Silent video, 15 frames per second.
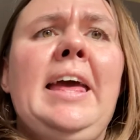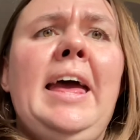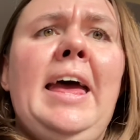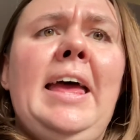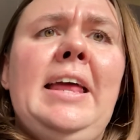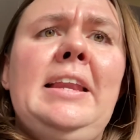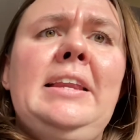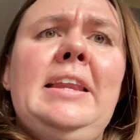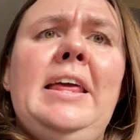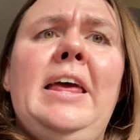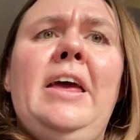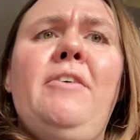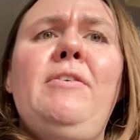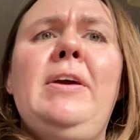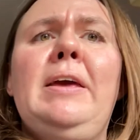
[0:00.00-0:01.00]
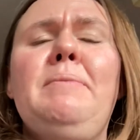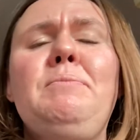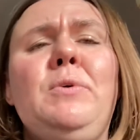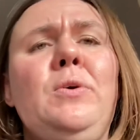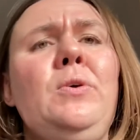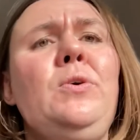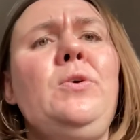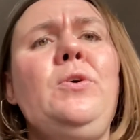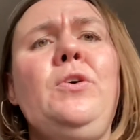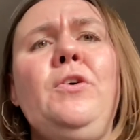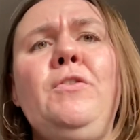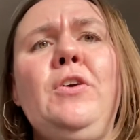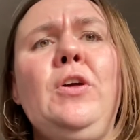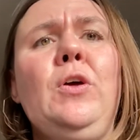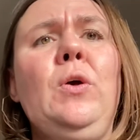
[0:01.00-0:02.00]
and every
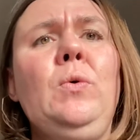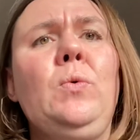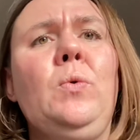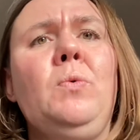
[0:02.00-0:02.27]
move you